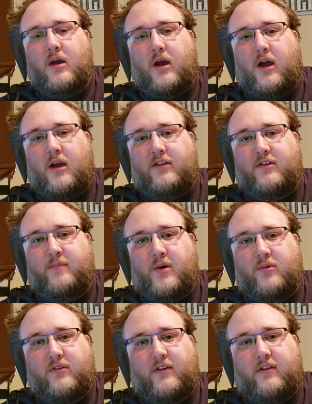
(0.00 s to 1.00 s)
It's
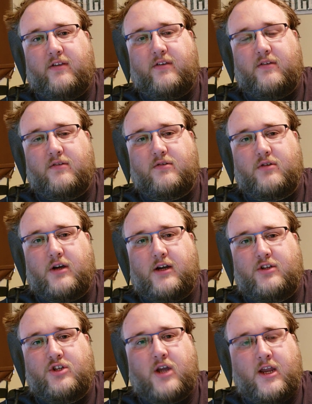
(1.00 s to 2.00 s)
about this
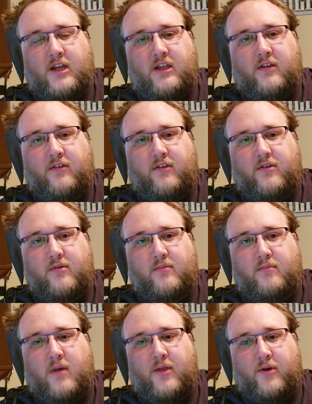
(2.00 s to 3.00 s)
Chinese
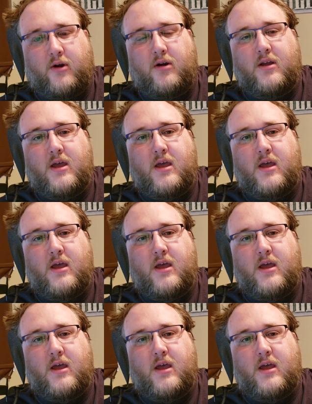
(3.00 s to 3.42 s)
mother